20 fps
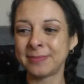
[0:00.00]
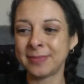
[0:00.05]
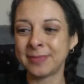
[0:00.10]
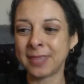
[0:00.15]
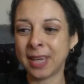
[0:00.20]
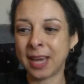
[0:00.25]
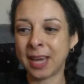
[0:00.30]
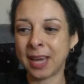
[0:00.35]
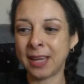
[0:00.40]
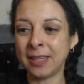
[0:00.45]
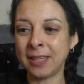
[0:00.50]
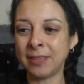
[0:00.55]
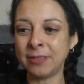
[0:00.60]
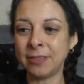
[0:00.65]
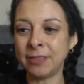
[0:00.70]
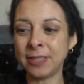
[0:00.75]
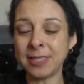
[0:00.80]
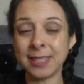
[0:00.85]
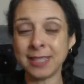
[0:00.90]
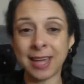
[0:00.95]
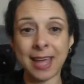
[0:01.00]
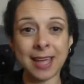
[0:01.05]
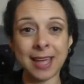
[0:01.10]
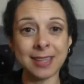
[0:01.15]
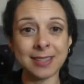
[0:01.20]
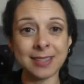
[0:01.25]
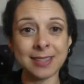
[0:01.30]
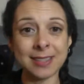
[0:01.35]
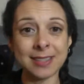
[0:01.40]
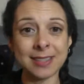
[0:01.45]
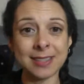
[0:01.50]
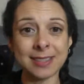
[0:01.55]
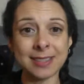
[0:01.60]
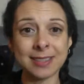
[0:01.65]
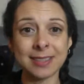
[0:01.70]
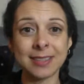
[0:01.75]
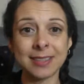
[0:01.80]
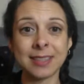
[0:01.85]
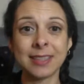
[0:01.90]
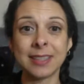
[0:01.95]
Kind of intense,
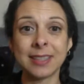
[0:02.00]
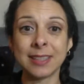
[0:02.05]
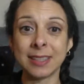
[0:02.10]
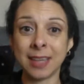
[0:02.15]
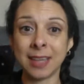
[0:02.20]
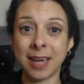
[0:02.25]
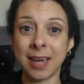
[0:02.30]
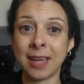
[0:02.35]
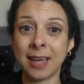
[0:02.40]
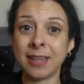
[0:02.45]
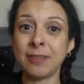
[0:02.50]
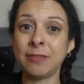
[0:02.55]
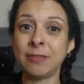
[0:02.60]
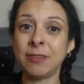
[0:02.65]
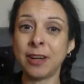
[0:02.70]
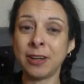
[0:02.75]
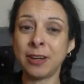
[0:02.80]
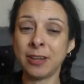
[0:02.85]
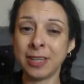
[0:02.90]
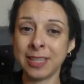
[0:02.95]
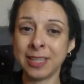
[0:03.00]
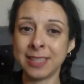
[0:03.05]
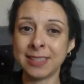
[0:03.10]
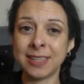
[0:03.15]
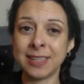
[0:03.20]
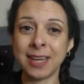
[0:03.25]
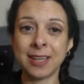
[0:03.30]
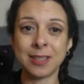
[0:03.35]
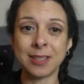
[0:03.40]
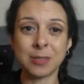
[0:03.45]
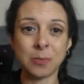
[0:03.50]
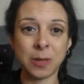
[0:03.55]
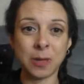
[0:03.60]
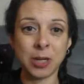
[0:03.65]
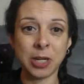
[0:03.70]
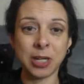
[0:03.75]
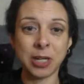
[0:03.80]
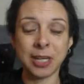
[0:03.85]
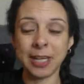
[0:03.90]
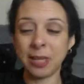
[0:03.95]
kind of very intense, but
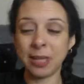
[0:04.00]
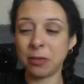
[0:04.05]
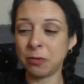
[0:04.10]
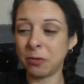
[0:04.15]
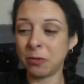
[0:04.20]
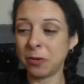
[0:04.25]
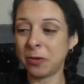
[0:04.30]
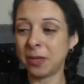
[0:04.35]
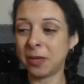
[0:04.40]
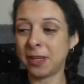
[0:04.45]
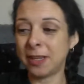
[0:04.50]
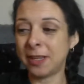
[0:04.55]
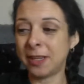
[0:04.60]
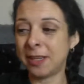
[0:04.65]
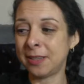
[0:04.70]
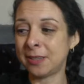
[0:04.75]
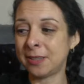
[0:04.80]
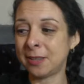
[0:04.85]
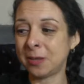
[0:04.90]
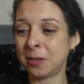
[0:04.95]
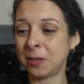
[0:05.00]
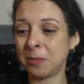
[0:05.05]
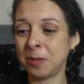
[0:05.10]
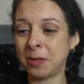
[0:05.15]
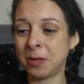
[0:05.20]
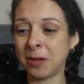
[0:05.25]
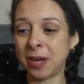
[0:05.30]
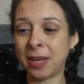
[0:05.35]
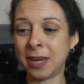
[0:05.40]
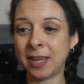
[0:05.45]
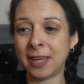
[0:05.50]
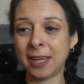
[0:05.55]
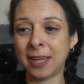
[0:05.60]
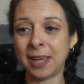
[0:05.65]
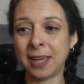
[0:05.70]
you're gonna get through it and it's gonna be great.